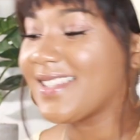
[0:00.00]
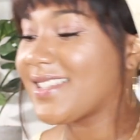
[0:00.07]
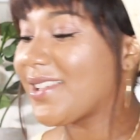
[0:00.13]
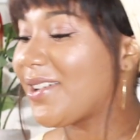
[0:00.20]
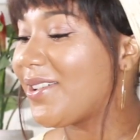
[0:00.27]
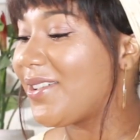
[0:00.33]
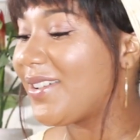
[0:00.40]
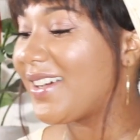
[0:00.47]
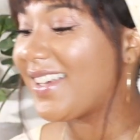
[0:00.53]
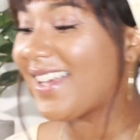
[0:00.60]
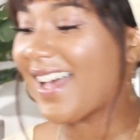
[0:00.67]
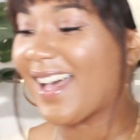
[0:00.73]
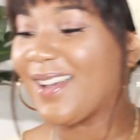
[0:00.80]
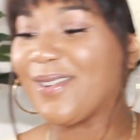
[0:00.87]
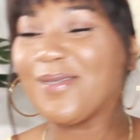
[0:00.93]
So
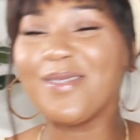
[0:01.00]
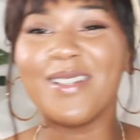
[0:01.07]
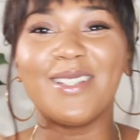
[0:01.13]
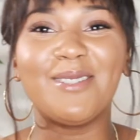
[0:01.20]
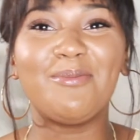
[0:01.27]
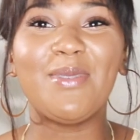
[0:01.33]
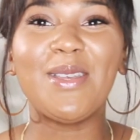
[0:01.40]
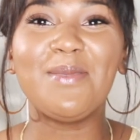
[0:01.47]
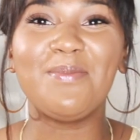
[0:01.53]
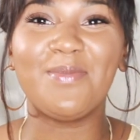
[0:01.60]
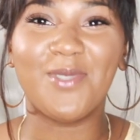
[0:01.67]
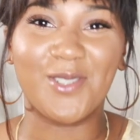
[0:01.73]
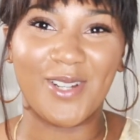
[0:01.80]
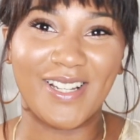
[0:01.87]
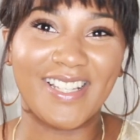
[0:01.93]
I will
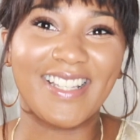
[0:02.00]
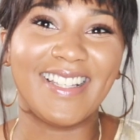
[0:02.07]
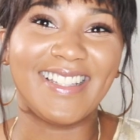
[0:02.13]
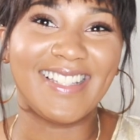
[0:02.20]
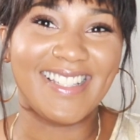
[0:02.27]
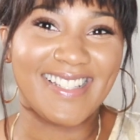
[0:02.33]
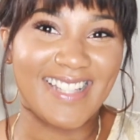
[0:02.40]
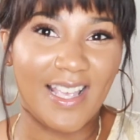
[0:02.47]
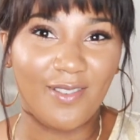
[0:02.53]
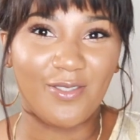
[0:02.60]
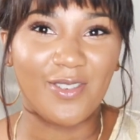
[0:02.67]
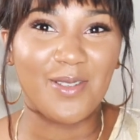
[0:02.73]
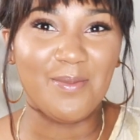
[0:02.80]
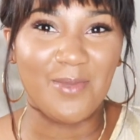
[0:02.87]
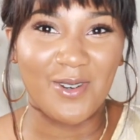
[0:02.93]
be drinking this
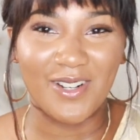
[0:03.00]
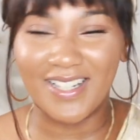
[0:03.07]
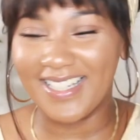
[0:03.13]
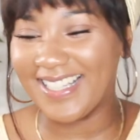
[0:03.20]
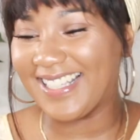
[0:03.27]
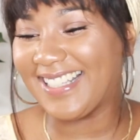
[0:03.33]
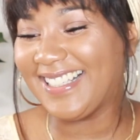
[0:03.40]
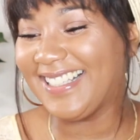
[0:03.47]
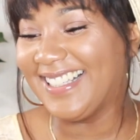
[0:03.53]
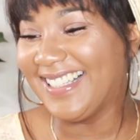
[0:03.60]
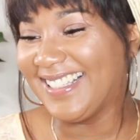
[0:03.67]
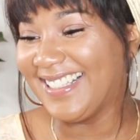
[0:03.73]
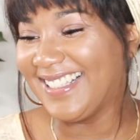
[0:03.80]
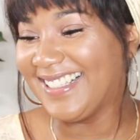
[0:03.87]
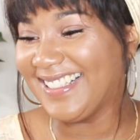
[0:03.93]
every
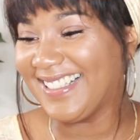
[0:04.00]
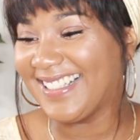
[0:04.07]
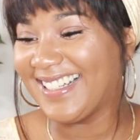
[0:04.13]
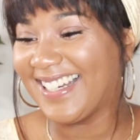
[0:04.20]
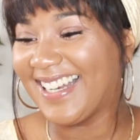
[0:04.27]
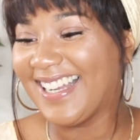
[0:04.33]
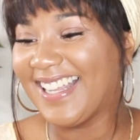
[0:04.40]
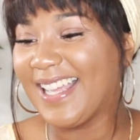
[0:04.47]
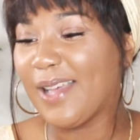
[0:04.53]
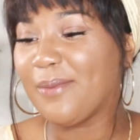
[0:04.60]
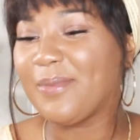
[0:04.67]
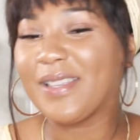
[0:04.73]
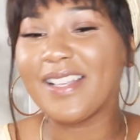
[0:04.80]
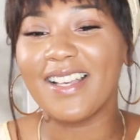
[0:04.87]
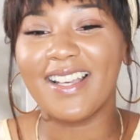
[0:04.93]
morning
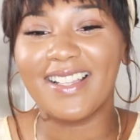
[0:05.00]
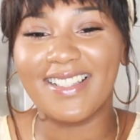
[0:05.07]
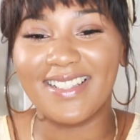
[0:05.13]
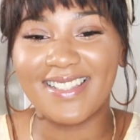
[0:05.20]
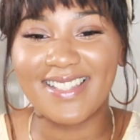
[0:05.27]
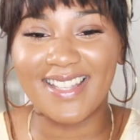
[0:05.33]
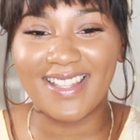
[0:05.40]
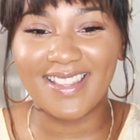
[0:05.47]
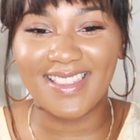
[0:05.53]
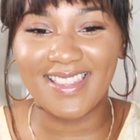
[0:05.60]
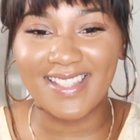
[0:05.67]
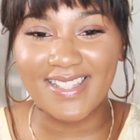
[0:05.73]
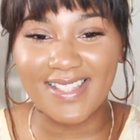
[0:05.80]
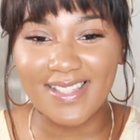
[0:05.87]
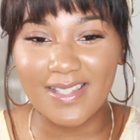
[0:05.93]
because
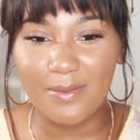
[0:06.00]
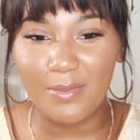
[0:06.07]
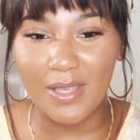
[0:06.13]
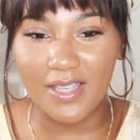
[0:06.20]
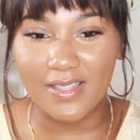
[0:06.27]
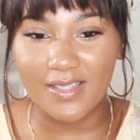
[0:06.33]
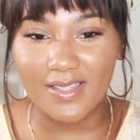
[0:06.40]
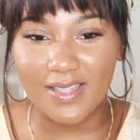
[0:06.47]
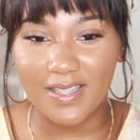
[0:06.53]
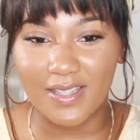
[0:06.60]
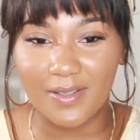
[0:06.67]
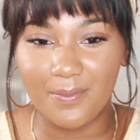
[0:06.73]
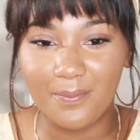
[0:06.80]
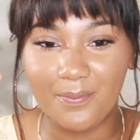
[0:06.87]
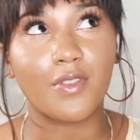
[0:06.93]
this is
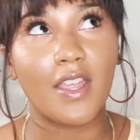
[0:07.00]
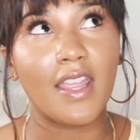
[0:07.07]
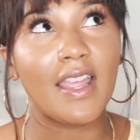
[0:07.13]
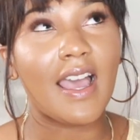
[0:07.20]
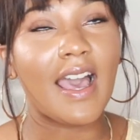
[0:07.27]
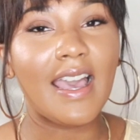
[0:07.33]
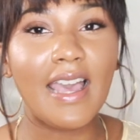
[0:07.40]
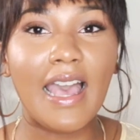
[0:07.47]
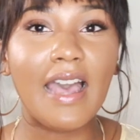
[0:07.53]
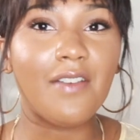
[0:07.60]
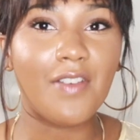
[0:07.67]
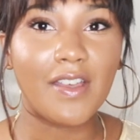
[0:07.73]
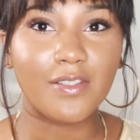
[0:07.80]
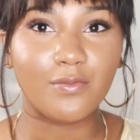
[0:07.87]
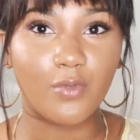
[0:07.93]
amazing. I
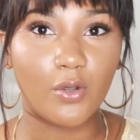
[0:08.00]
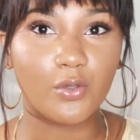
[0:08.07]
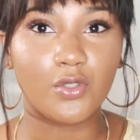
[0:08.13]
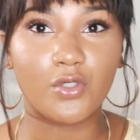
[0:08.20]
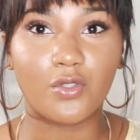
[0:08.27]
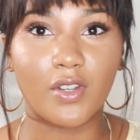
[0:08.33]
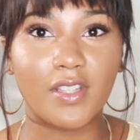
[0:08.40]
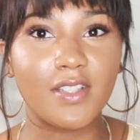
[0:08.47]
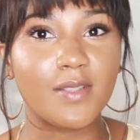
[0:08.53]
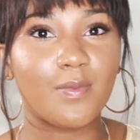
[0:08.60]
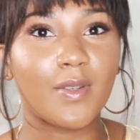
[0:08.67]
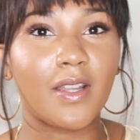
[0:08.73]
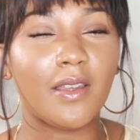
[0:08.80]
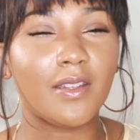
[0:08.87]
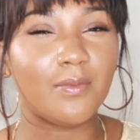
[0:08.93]
have had rose drinks,
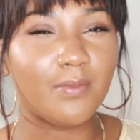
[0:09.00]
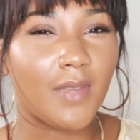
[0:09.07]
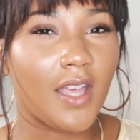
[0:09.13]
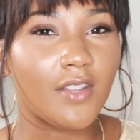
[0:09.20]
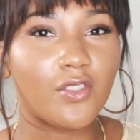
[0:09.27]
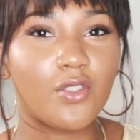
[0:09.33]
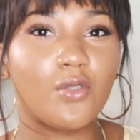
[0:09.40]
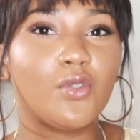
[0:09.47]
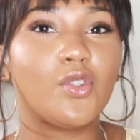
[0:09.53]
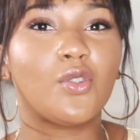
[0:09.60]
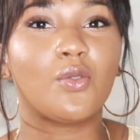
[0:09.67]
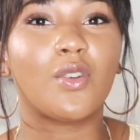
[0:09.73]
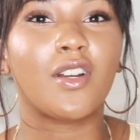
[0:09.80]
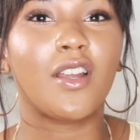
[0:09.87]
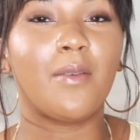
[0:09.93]
but I'm not too
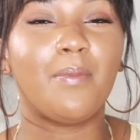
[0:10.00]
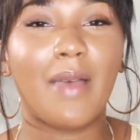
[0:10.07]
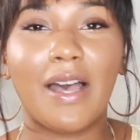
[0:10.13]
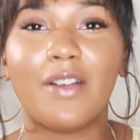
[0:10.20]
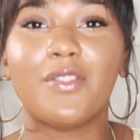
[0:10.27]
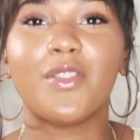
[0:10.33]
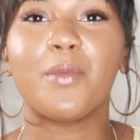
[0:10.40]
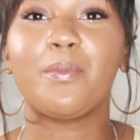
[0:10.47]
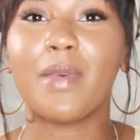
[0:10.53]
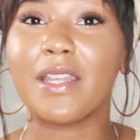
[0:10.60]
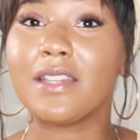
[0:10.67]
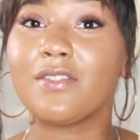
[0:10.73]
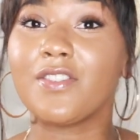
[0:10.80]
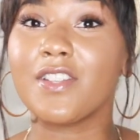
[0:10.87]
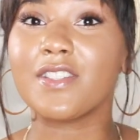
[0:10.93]
sure about the
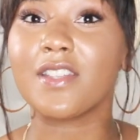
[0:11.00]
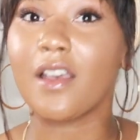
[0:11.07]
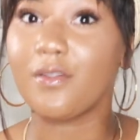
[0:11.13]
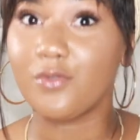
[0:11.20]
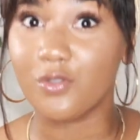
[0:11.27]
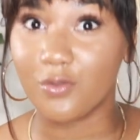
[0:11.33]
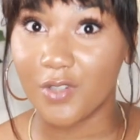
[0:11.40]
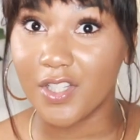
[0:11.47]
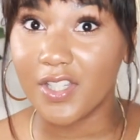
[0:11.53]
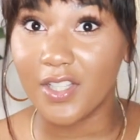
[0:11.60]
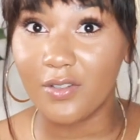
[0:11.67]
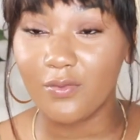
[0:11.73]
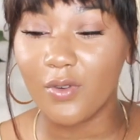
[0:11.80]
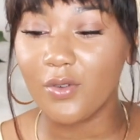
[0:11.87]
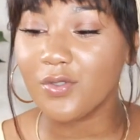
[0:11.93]
benefits of
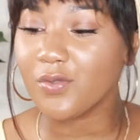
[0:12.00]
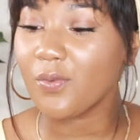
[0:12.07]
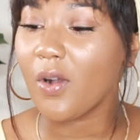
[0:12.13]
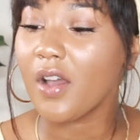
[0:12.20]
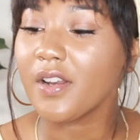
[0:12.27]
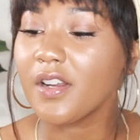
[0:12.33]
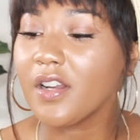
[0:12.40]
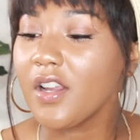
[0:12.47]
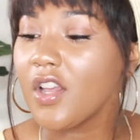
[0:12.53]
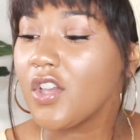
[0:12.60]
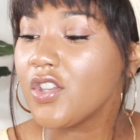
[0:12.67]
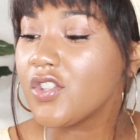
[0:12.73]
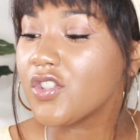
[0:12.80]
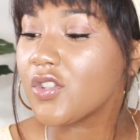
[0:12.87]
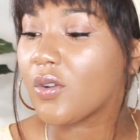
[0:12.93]
drinking rose water.
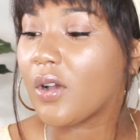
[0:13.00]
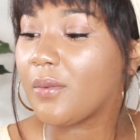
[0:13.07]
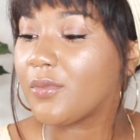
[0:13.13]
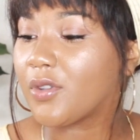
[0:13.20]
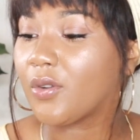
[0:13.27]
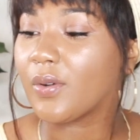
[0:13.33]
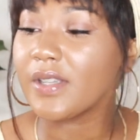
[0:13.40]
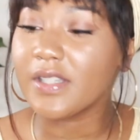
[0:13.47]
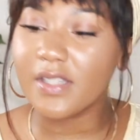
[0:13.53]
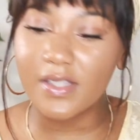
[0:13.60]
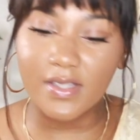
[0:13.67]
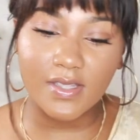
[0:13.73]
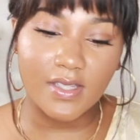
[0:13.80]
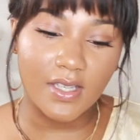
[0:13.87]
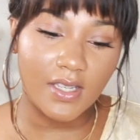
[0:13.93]
So I'm going to
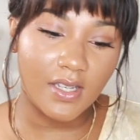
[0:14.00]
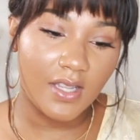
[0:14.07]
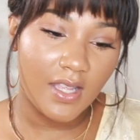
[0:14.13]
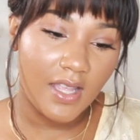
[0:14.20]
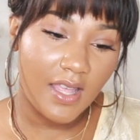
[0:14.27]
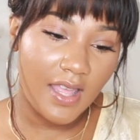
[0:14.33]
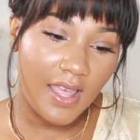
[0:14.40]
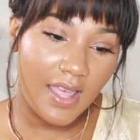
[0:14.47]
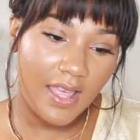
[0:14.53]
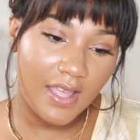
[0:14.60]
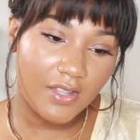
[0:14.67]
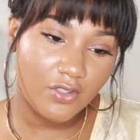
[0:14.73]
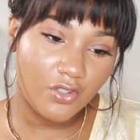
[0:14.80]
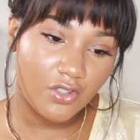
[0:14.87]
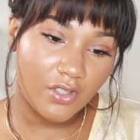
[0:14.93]
sit
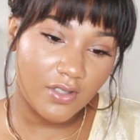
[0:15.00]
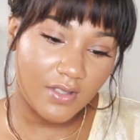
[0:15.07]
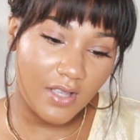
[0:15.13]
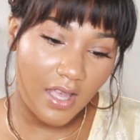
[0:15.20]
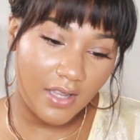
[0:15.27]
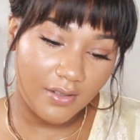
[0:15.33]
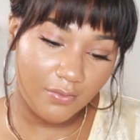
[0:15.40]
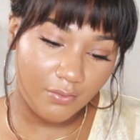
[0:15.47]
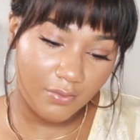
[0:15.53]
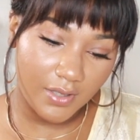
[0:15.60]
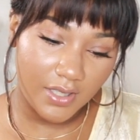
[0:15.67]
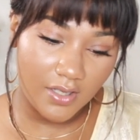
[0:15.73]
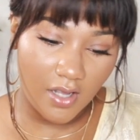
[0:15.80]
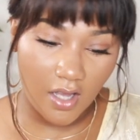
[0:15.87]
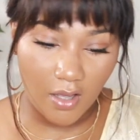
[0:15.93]
and just kind of
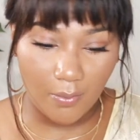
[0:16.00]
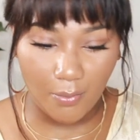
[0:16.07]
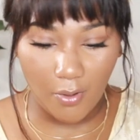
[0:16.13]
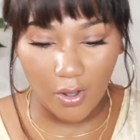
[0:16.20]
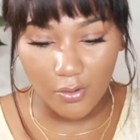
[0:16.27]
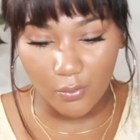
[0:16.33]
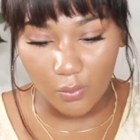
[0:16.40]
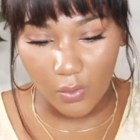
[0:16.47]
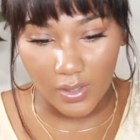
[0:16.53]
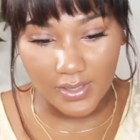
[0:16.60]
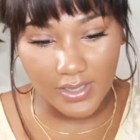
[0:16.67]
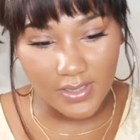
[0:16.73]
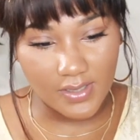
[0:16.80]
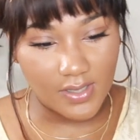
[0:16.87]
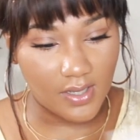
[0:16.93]
read up on what
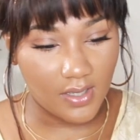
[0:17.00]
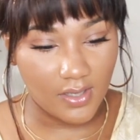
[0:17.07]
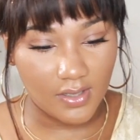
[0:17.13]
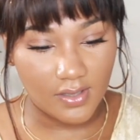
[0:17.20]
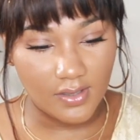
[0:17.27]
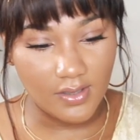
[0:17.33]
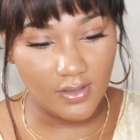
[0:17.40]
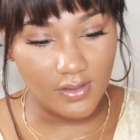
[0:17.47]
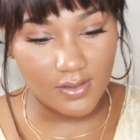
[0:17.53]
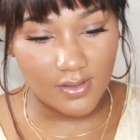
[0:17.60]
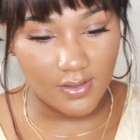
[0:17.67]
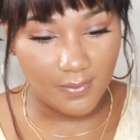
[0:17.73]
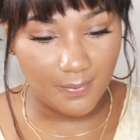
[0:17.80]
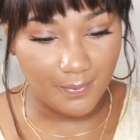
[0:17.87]
it does.